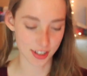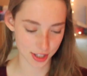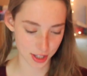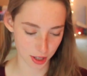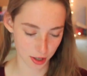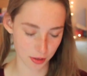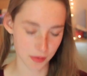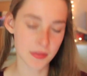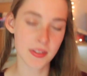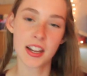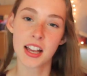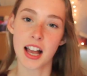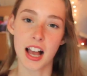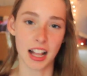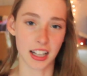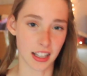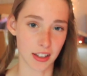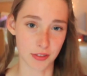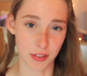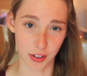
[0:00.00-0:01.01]
also,
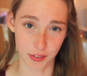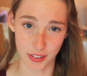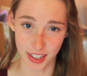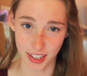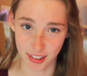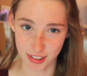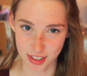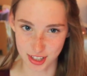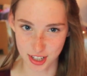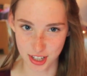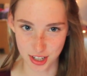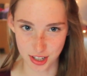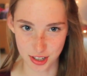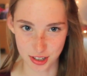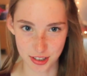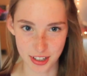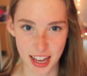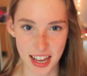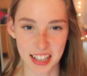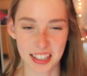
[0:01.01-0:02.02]
I love your videos
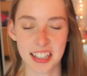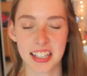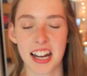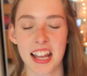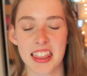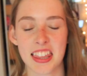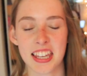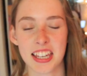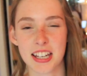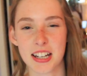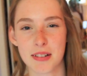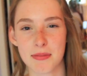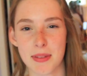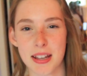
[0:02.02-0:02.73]
too. Caitlin, I think you're